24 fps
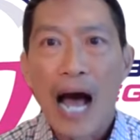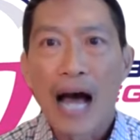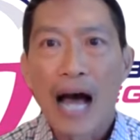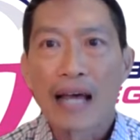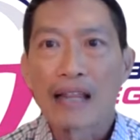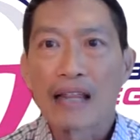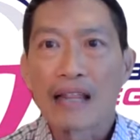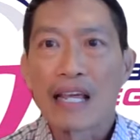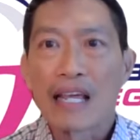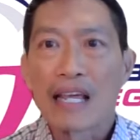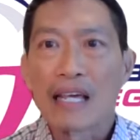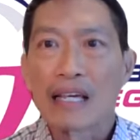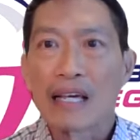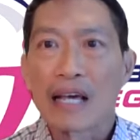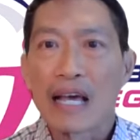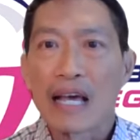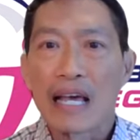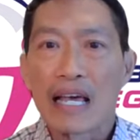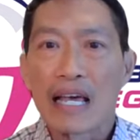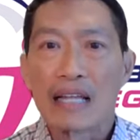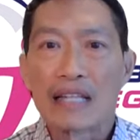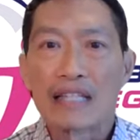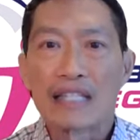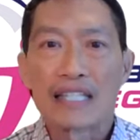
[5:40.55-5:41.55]
I think
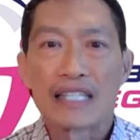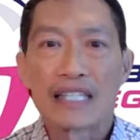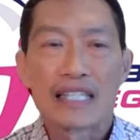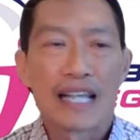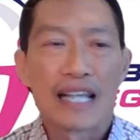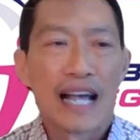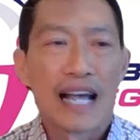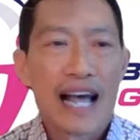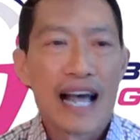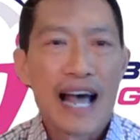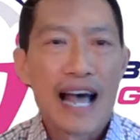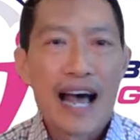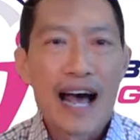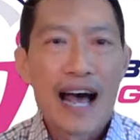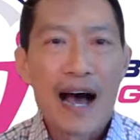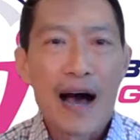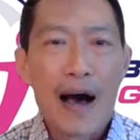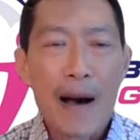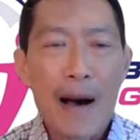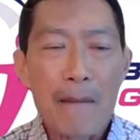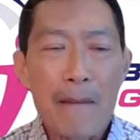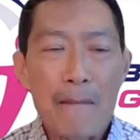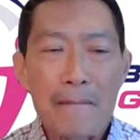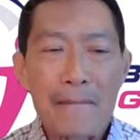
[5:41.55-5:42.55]
it's
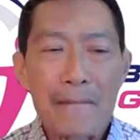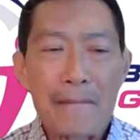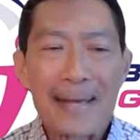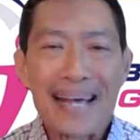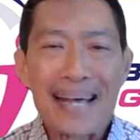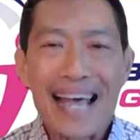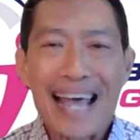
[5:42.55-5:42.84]
um,